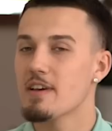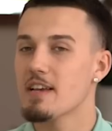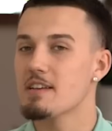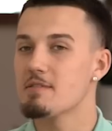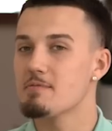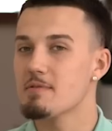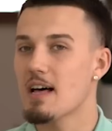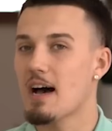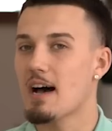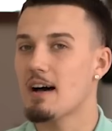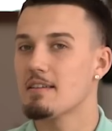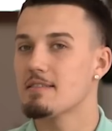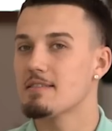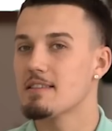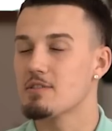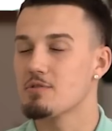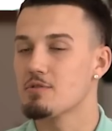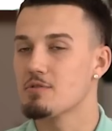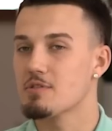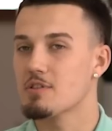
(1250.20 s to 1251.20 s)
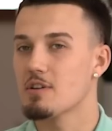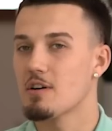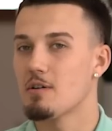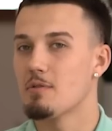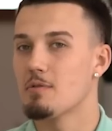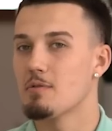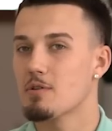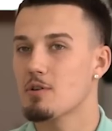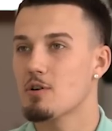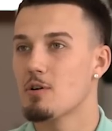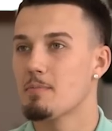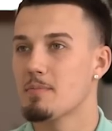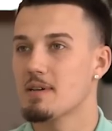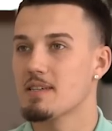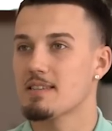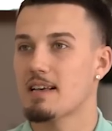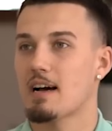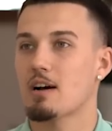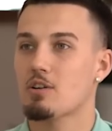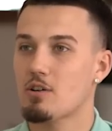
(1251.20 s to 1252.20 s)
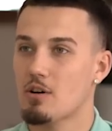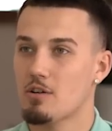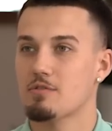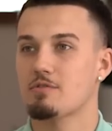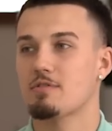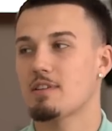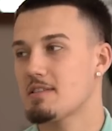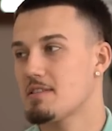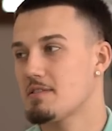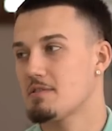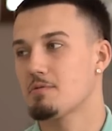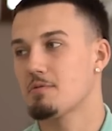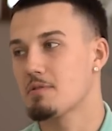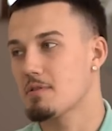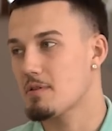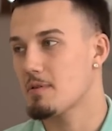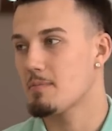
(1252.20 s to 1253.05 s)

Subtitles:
Thing is with that, there's also companies that are contracted to other